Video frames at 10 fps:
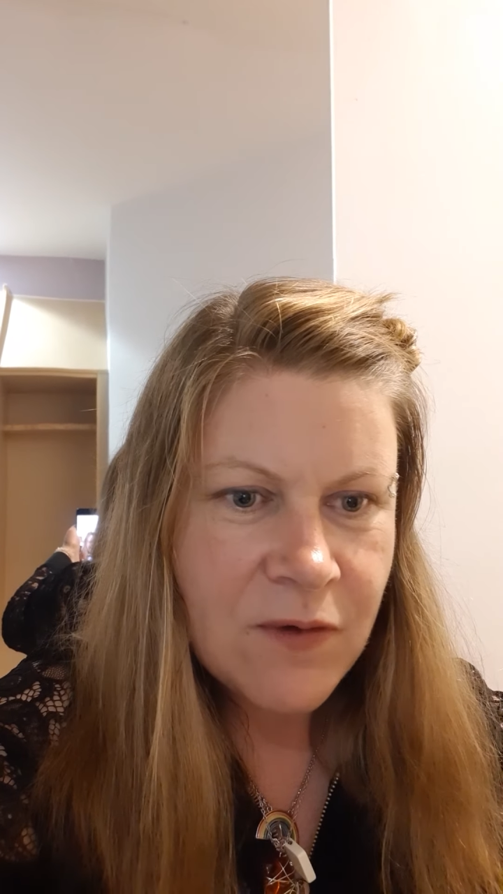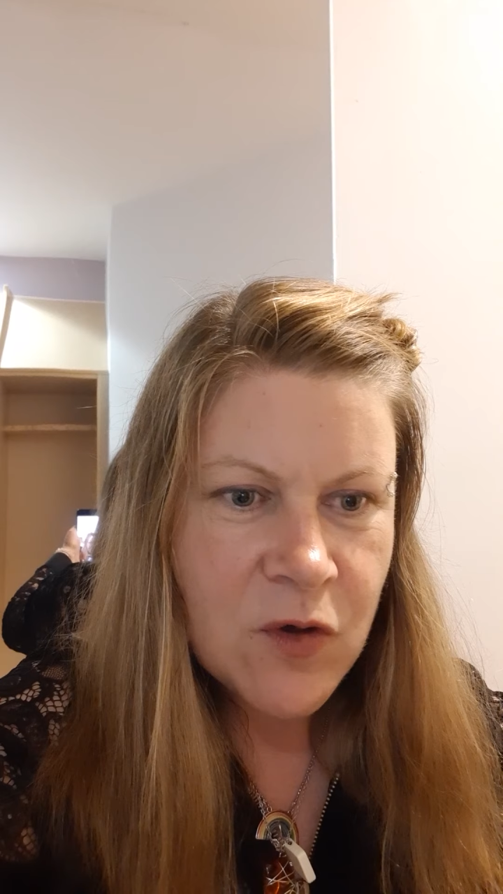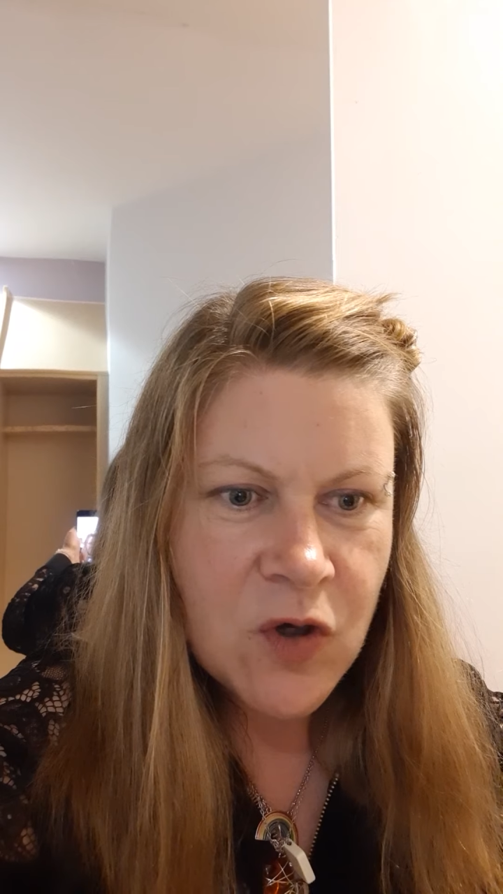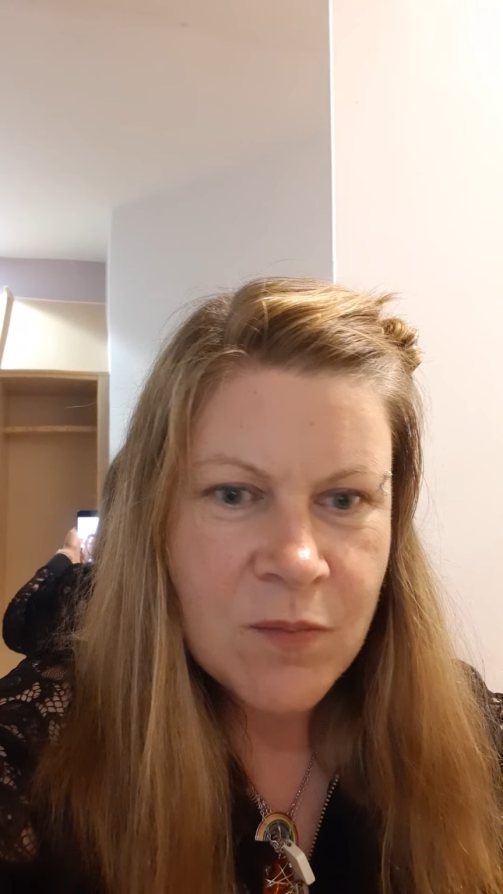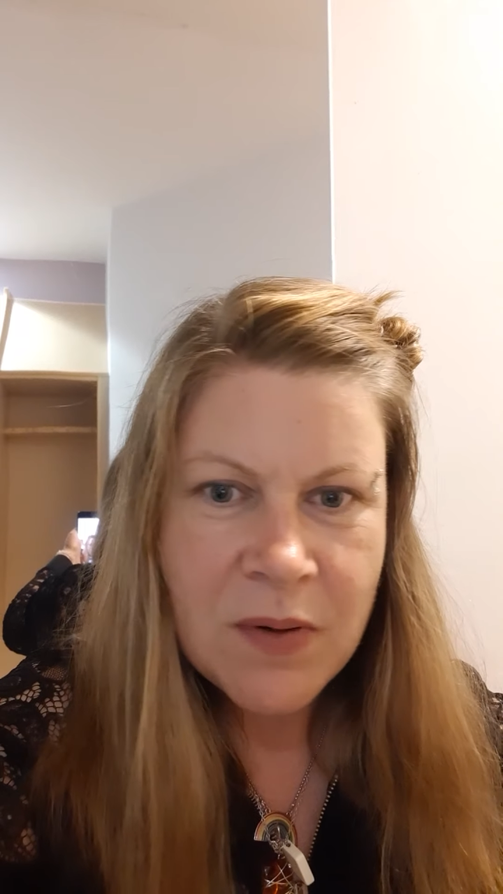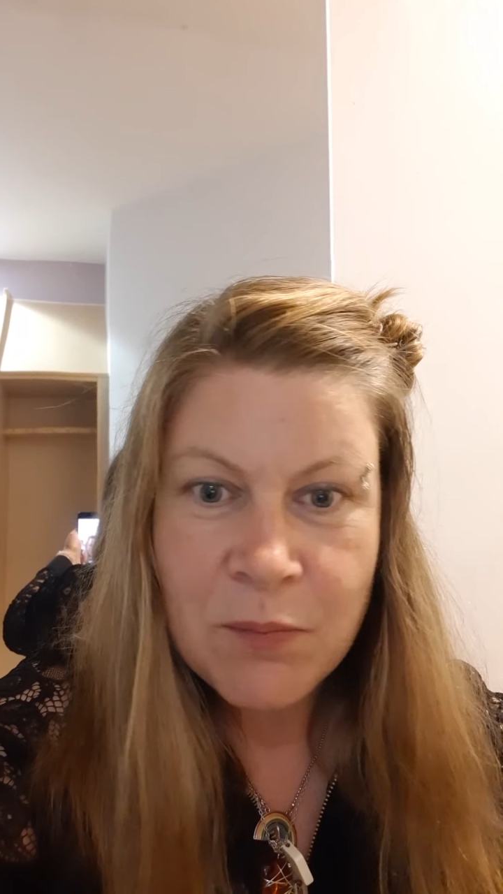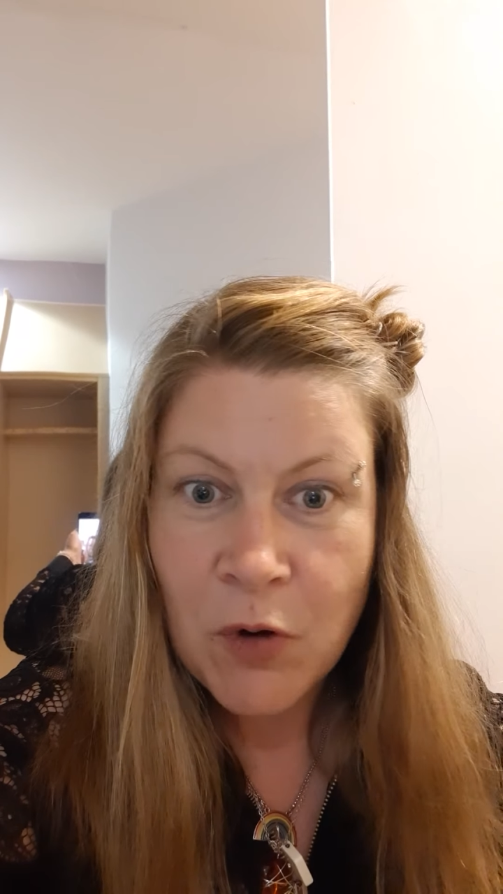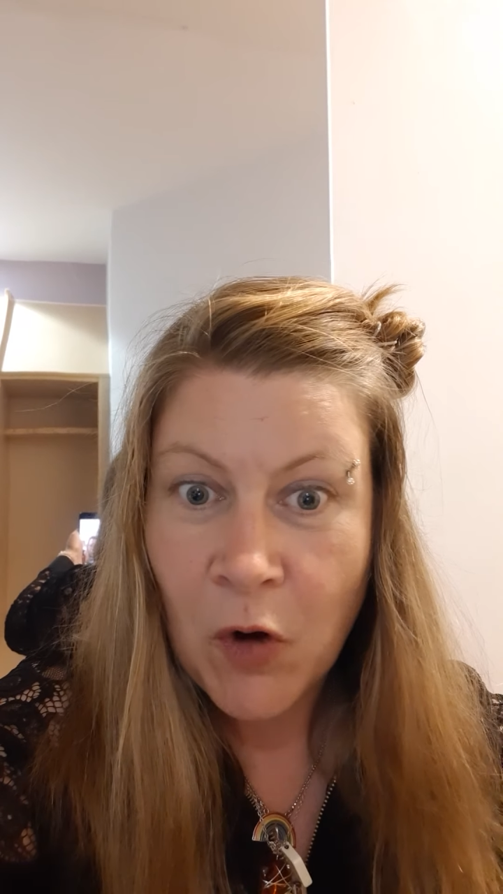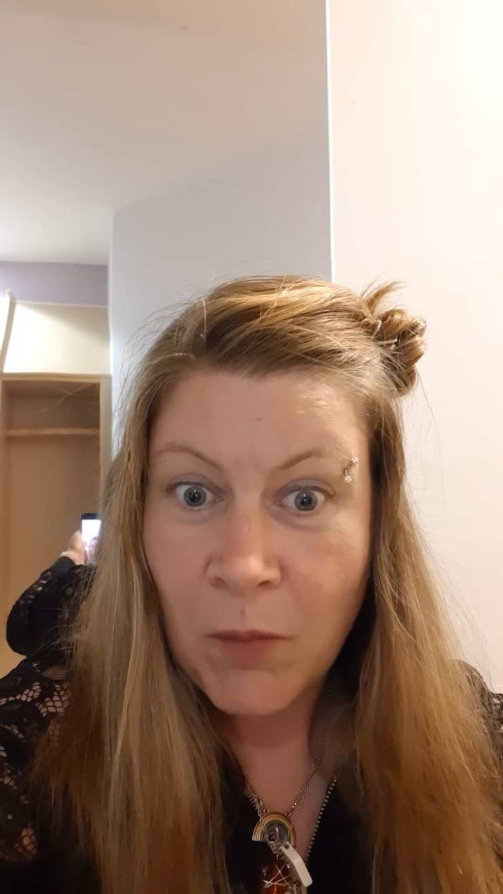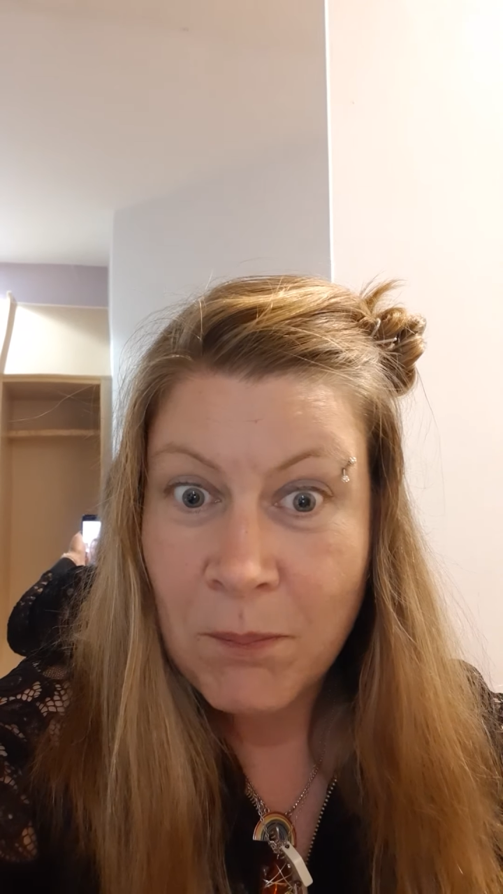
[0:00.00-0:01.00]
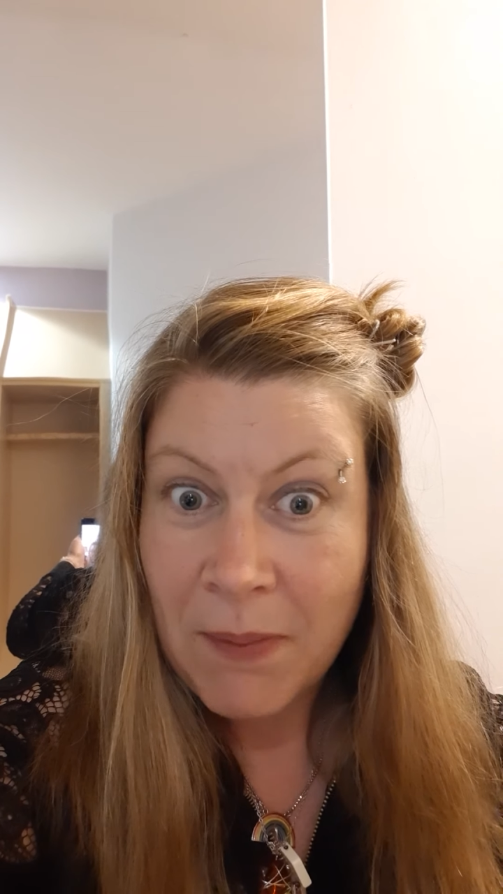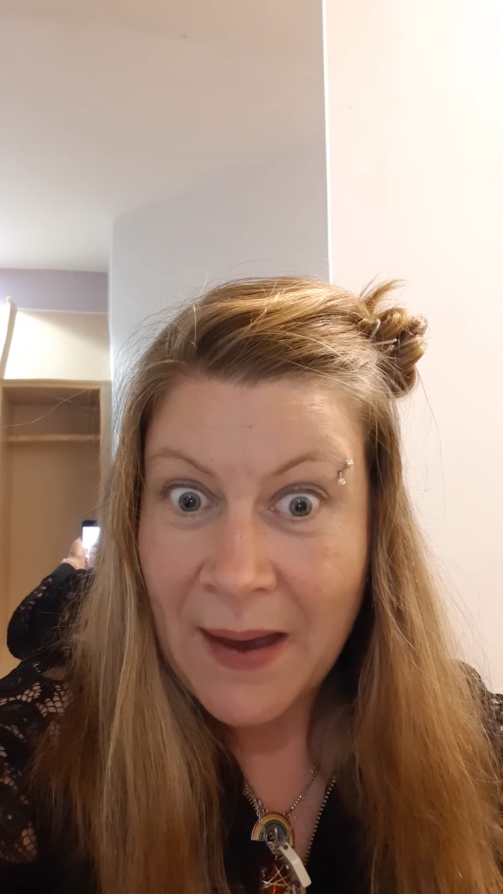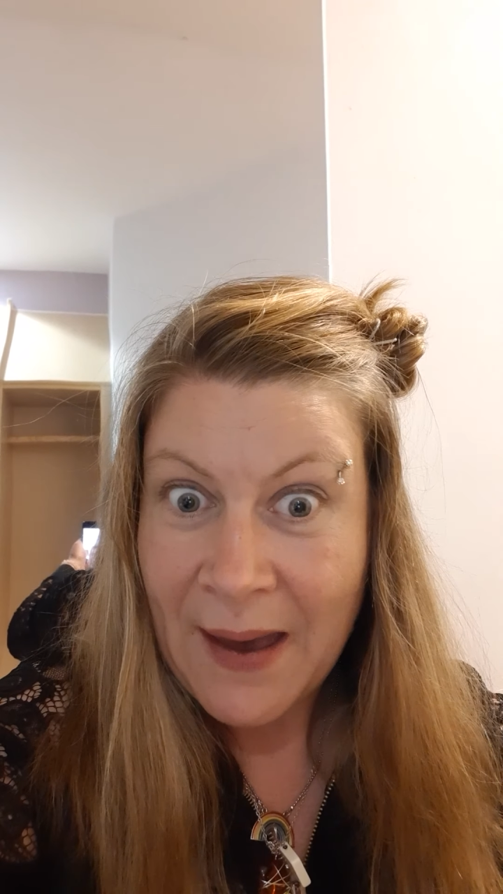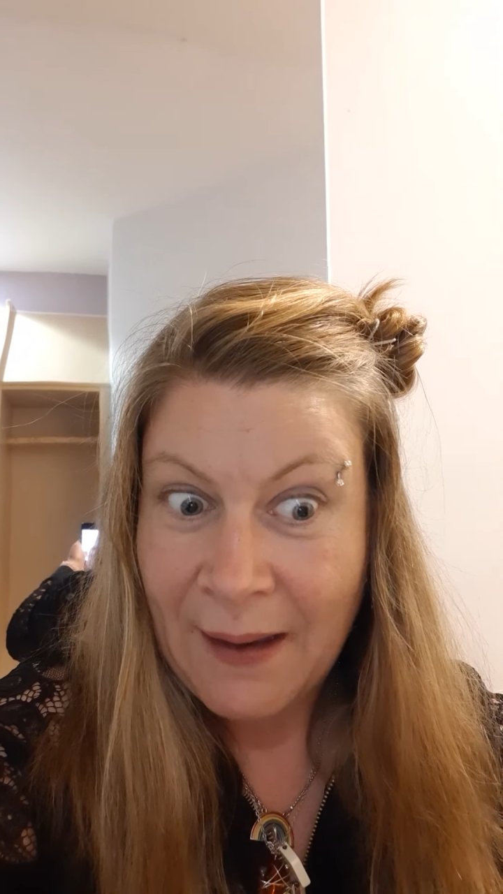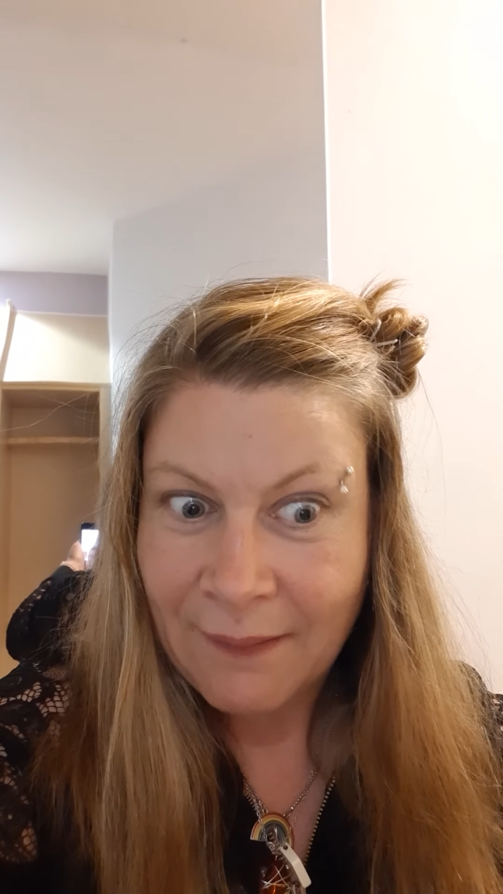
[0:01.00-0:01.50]
you can be brought
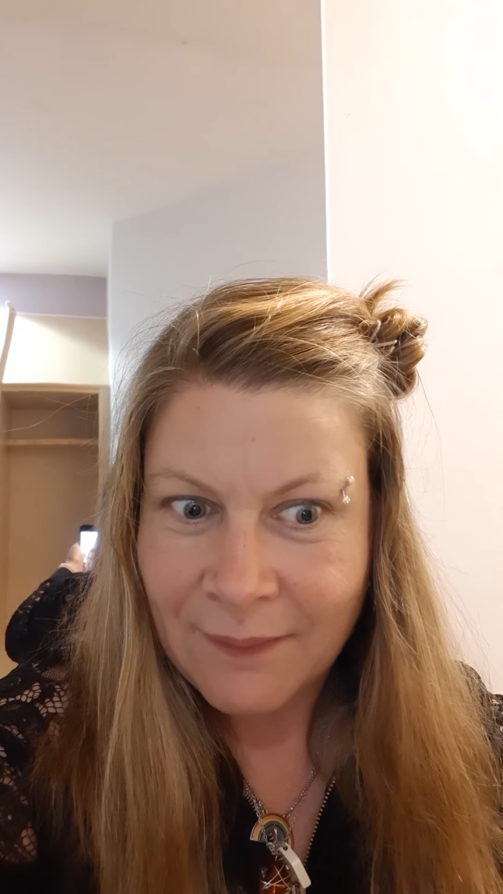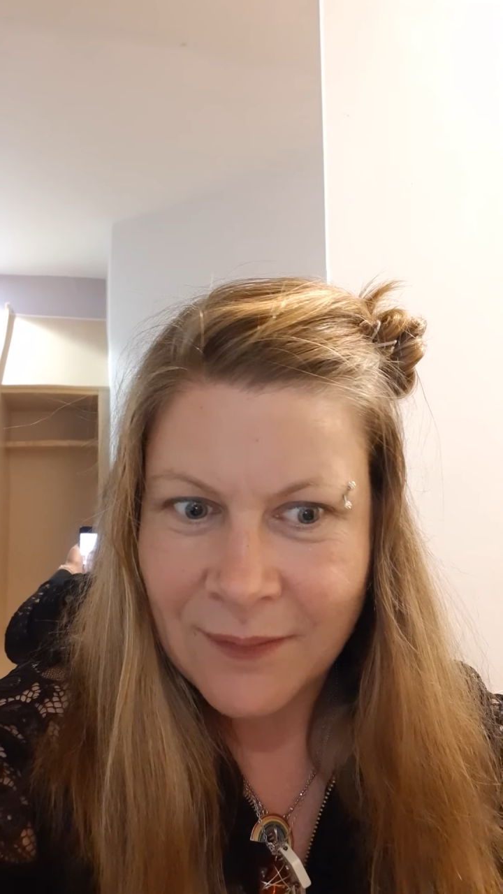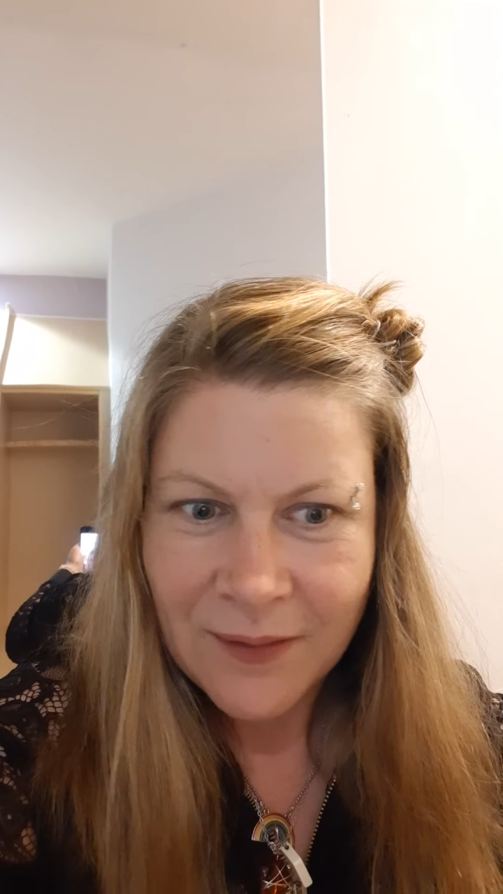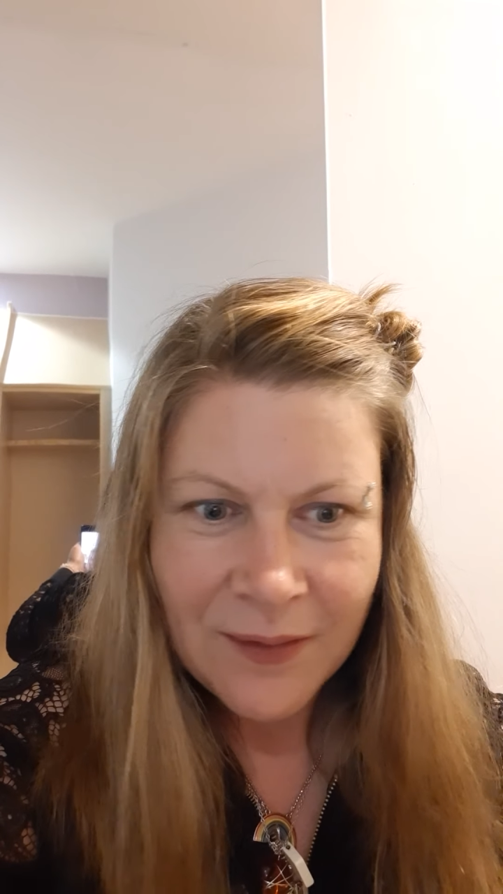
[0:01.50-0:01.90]
back.